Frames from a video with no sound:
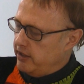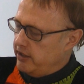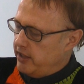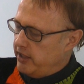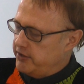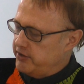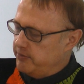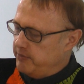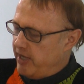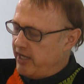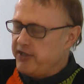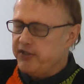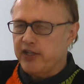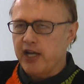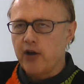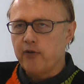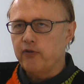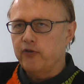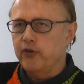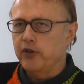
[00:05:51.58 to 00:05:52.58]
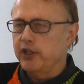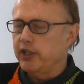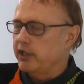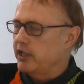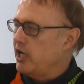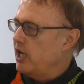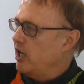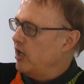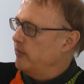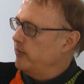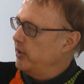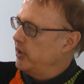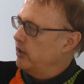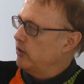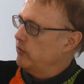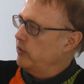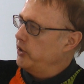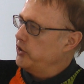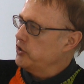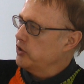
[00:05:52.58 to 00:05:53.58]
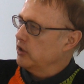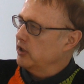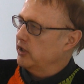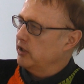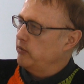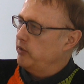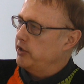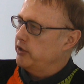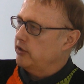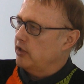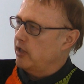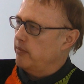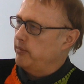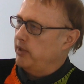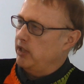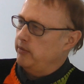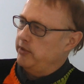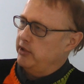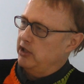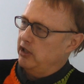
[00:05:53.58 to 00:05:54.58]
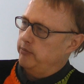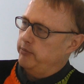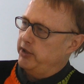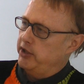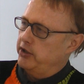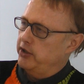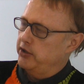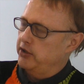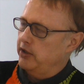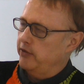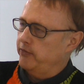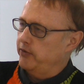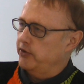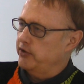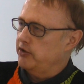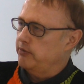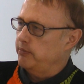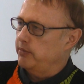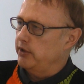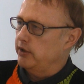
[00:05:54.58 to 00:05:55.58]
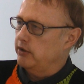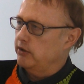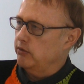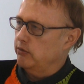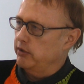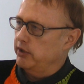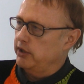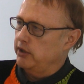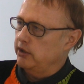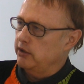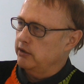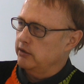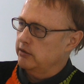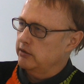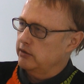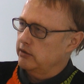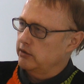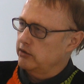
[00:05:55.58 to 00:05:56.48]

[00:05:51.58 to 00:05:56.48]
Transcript: It may sound funny now, but originally we thought maybe there'd be the difference between